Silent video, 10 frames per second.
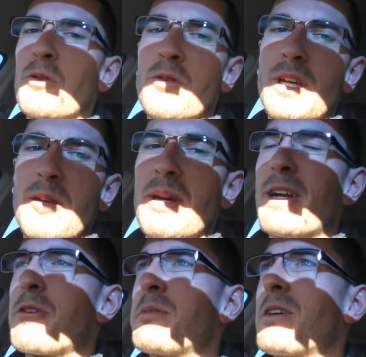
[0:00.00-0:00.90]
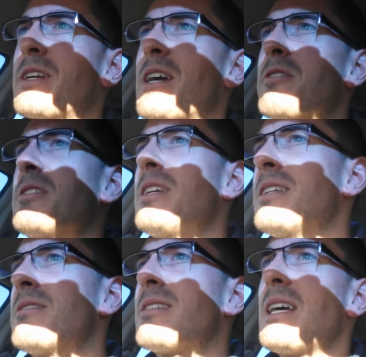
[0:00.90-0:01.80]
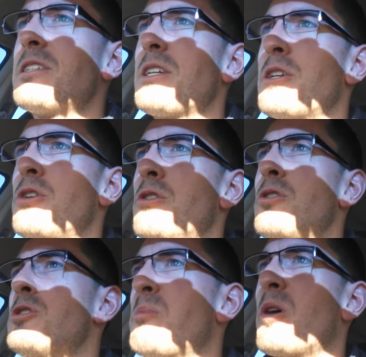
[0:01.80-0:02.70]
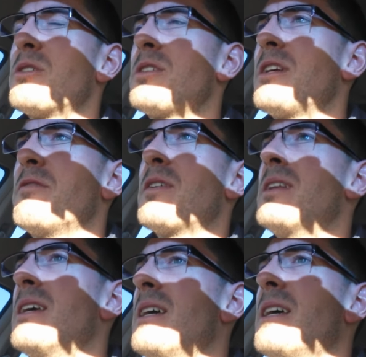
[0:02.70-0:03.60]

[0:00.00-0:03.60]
talking about cryptocurrency is such a huge positive, and